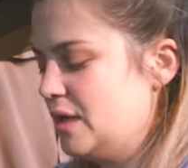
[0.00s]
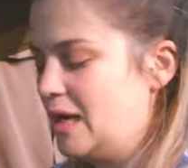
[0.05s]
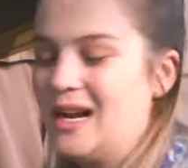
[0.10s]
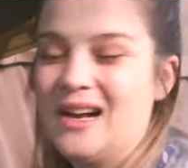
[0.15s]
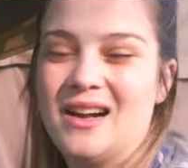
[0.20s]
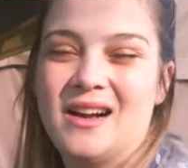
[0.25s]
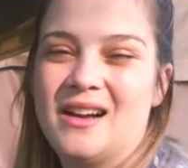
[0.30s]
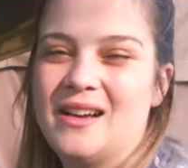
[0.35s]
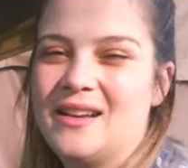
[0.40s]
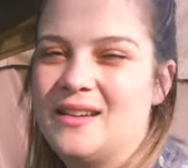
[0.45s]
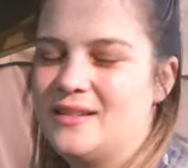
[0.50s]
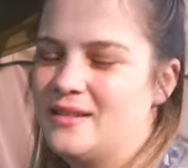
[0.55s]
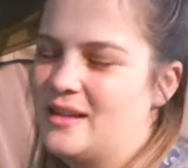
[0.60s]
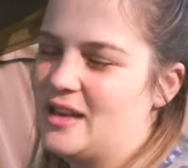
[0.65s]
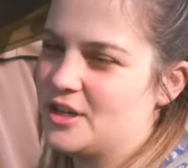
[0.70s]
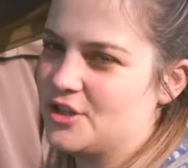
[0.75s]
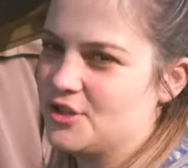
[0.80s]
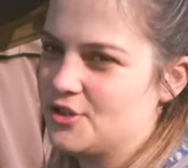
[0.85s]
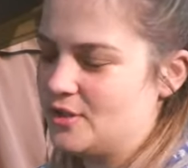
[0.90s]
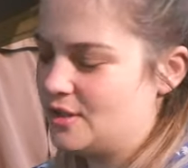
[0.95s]
I
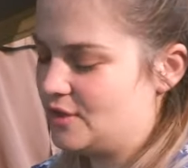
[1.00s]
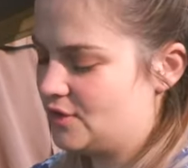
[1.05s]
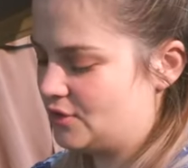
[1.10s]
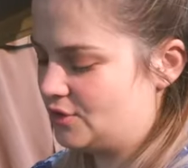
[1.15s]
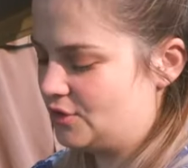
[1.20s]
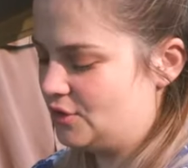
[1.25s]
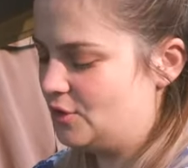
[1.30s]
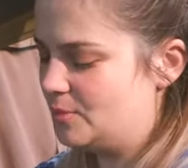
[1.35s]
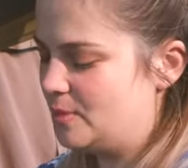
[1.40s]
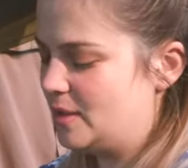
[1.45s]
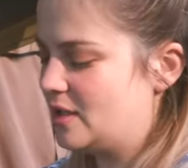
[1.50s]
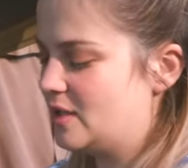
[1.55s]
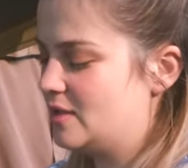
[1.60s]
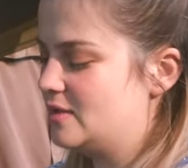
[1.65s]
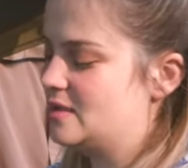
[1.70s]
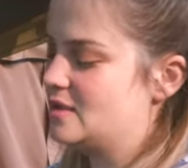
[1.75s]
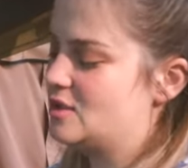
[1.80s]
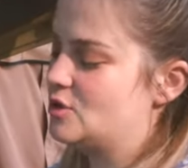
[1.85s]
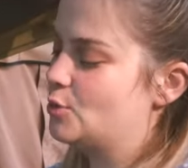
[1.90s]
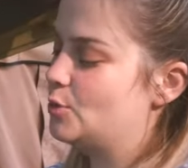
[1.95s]
actually don't know
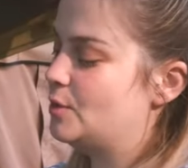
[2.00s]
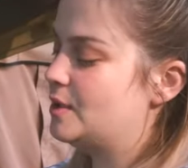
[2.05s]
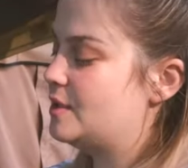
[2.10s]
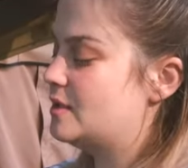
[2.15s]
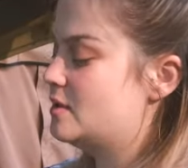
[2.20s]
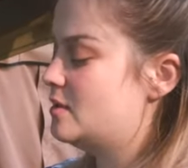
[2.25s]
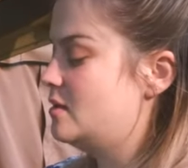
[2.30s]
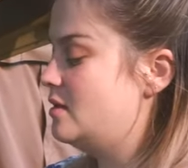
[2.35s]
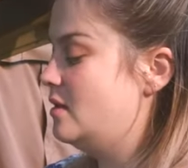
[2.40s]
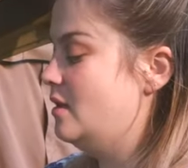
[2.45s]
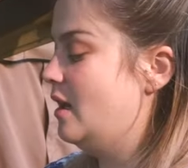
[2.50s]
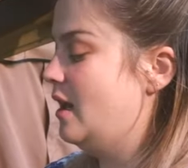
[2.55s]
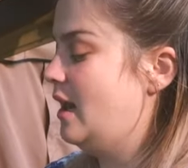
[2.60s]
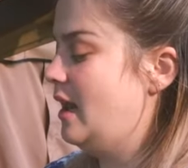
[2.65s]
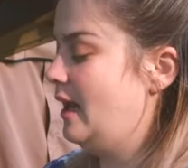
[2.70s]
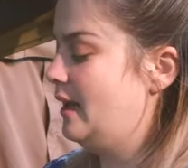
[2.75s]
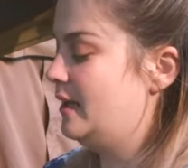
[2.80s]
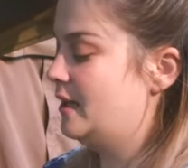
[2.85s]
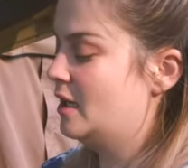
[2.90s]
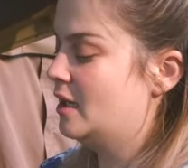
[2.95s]
because it's written in
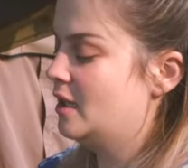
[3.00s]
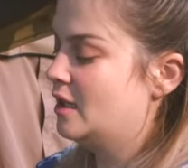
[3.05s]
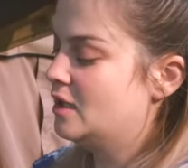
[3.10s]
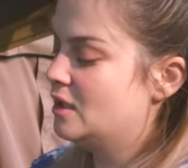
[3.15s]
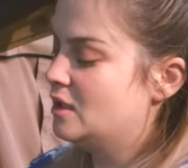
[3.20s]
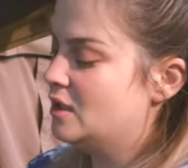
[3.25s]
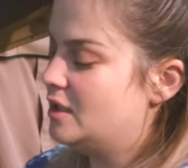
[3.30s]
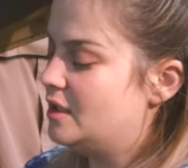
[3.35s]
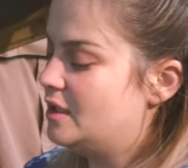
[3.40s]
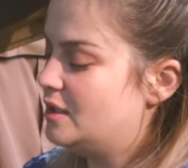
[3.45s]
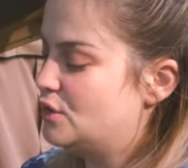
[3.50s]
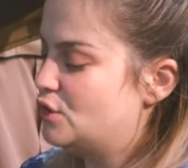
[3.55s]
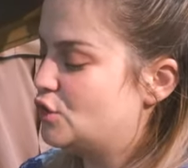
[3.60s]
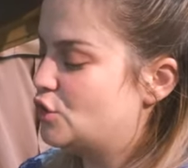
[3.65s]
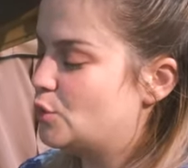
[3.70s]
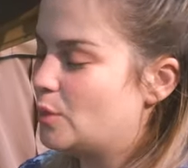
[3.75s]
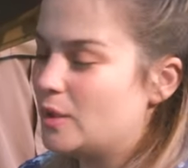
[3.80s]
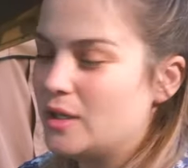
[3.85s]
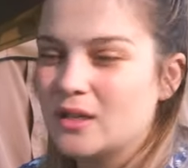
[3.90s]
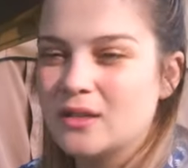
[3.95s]
like in
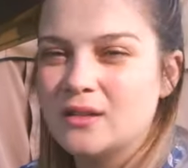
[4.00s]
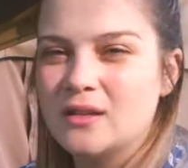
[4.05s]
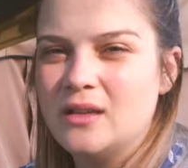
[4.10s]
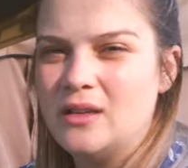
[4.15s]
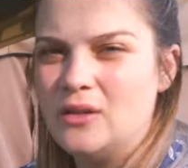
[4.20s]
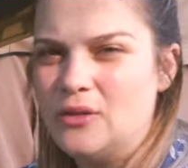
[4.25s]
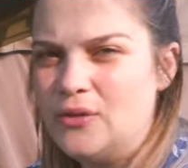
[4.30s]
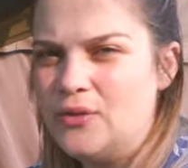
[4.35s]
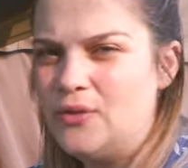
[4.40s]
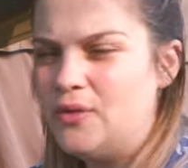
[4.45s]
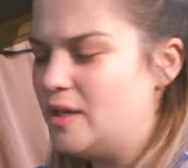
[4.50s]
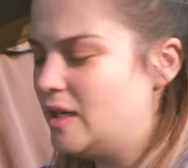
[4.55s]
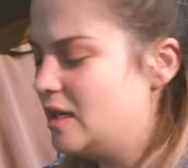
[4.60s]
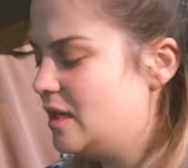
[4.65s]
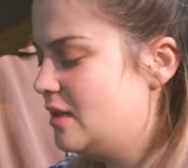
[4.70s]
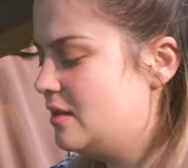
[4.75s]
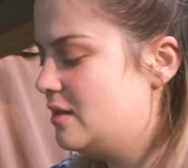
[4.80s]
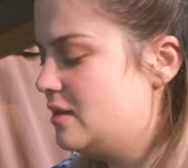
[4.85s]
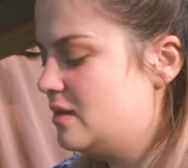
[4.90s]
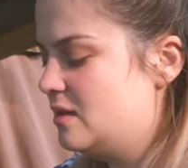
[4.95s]
Sweden, in
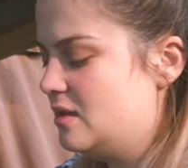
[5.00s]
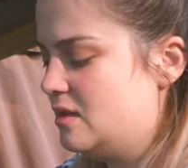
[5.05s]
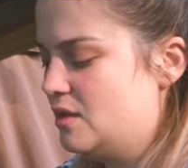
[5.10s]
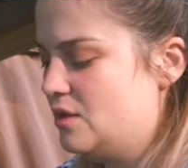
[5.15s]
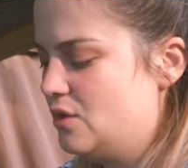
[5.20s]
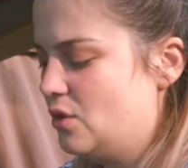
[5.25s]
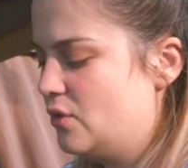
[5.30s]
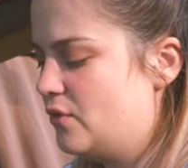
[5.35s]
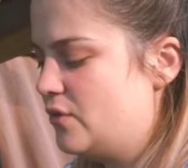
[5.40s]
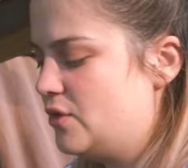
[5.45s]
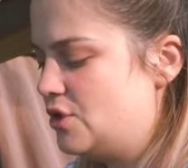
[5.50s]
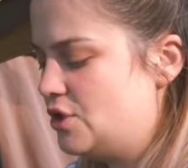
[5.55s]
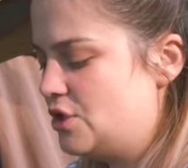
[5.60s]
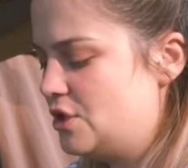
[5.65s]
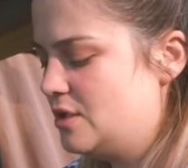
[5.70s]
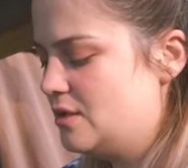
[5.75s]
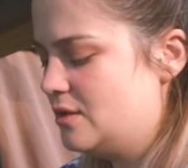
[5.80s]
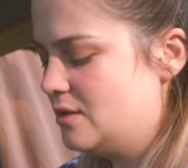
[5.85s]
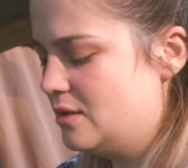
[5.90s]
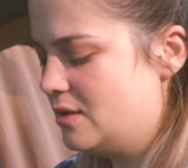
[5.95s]
Finland and in
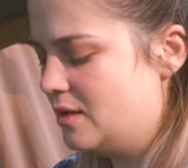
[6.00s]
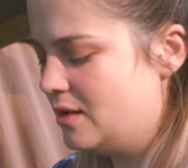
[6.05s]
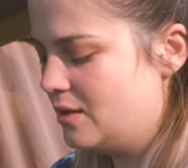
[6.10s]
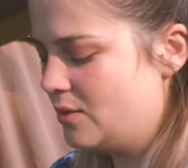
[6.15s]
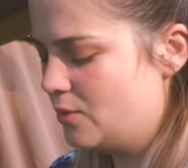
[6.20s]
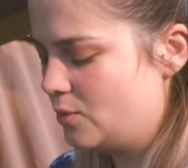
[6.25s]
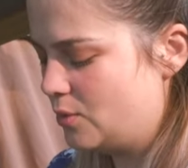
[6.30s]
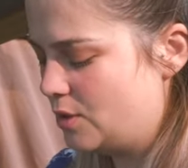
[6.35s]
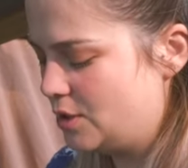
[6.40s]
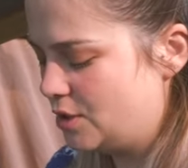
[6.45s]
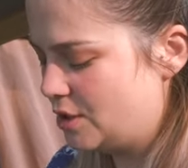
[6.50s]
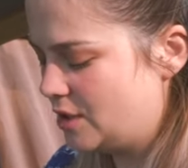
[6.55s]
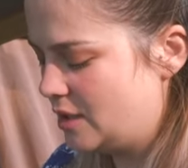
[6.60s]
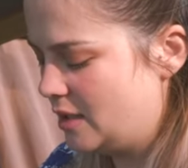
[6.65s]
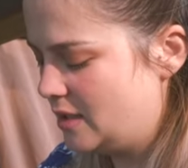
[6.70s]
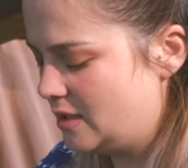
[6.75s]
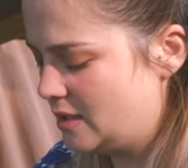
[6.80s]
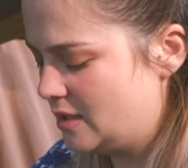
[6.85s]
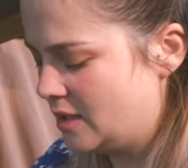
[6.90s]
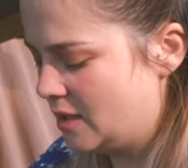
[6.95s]
Norwegian, which
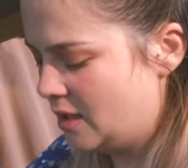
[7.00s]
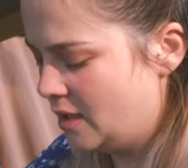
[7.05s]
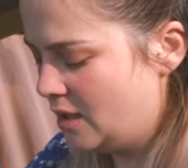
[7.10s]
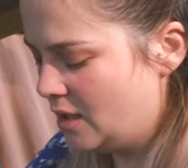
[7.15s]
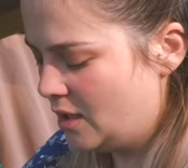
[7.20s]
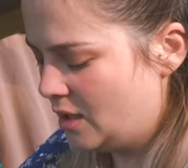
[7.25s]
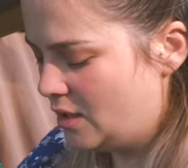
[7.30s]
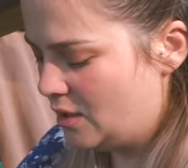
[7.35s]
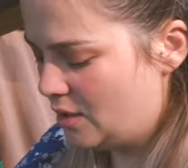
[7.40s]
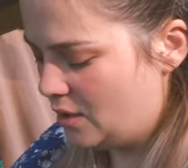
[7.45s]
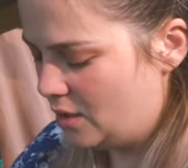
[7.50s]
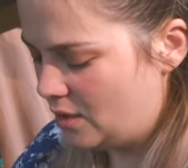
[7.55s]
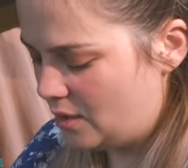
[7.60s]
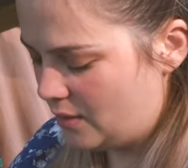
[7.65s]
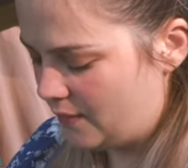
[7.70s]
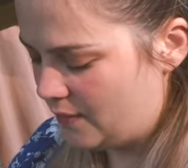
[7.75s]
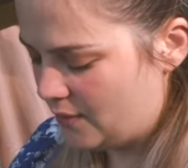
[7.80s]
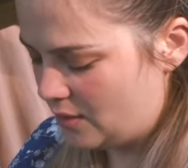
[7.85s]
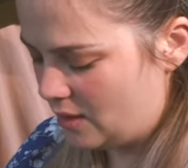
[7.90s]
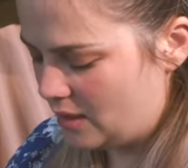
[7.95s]
is none
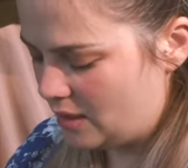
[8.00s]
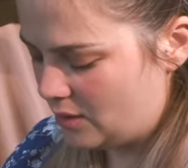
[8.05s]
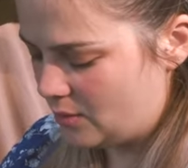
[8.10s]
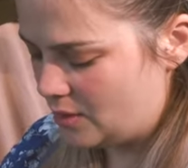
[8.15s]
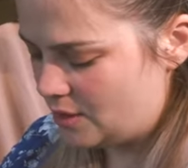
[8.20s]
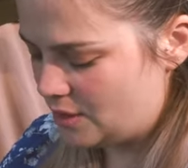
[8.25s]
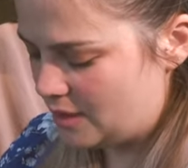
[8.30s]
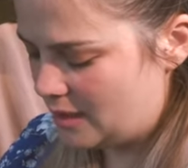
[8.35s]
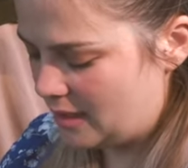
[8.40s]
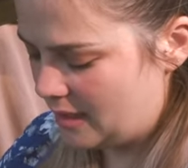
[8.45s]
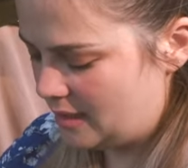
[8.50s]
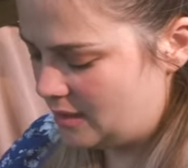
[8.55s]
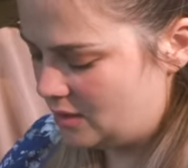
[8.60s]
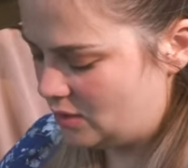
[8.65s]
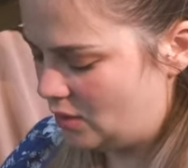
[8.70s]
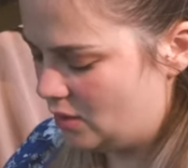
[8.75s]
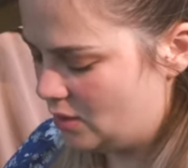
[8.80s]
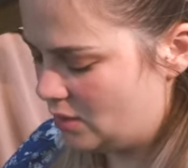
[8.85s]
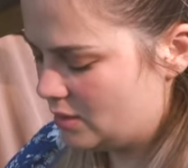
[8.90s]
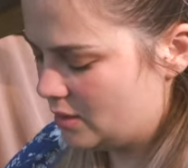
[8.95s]
of the language that I
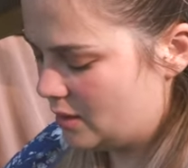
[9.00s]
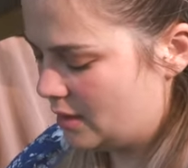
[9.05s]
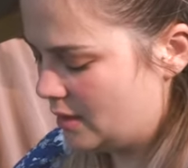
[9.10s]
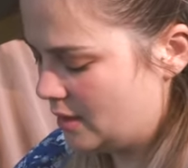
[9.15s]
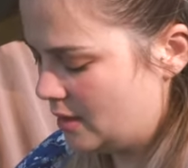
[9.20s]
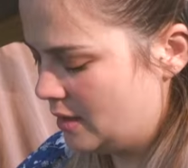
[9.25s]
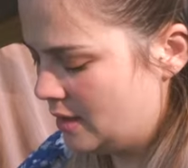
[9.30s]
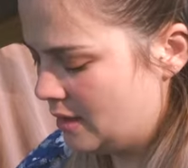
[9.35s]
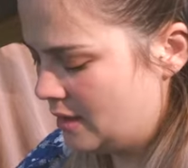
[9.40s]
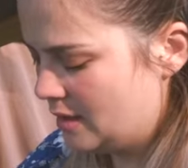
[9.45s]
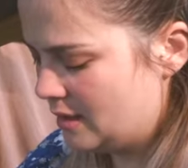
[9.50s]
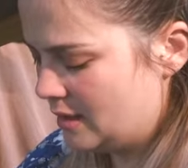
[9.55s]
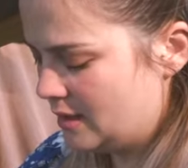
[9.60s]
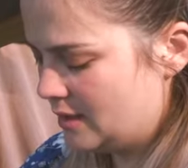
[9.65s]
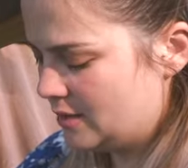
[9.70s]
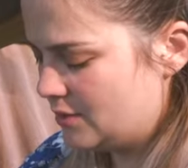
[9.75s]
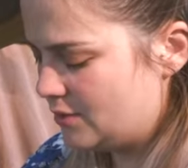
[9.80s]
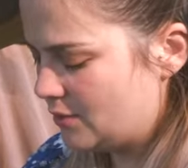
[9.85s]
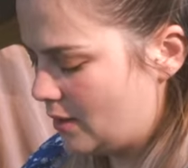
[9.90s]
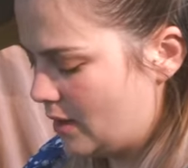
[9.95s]
talk.
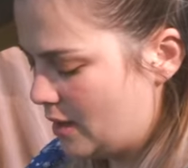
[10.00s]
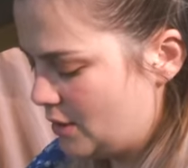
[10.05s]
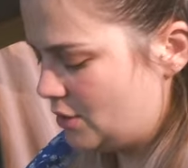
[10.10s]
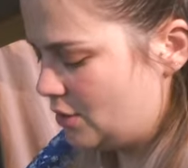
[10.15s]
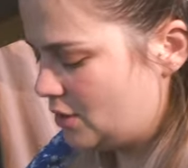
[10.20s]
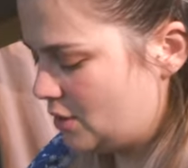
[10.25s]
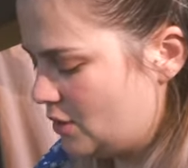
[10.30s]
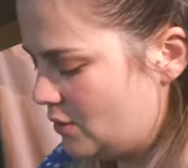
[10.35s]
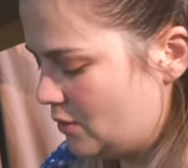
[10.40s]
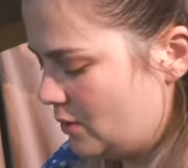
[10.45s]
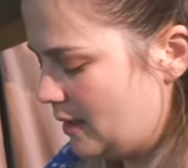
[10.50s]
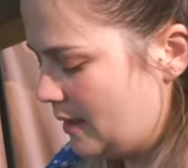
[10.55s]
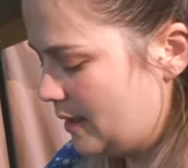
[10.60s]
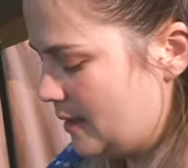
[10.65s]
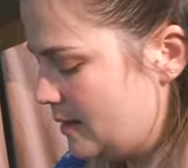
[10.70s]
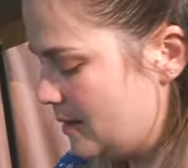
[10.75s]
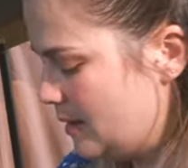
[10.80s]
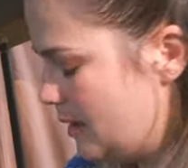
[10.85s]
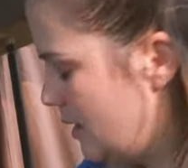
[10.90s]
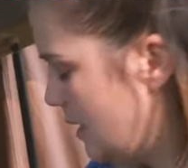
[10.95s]
So I just go
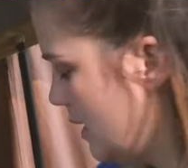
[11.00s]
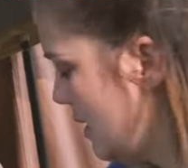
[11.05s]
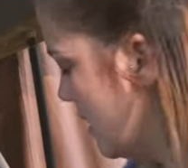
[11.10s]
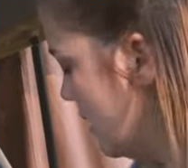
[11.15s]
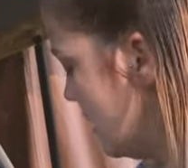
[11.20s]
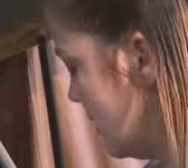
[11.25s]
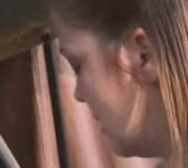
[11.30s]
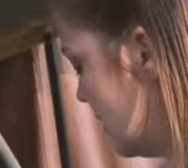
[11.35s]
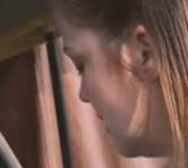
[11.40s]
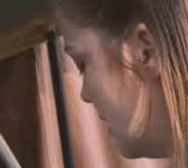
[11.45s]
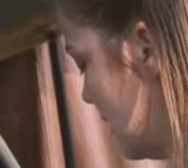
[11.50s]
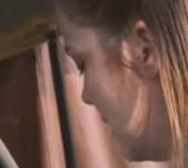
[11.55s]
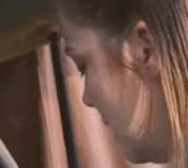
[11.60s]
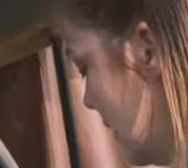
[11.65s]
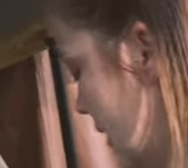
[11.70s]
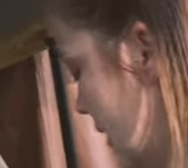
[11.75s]
like this.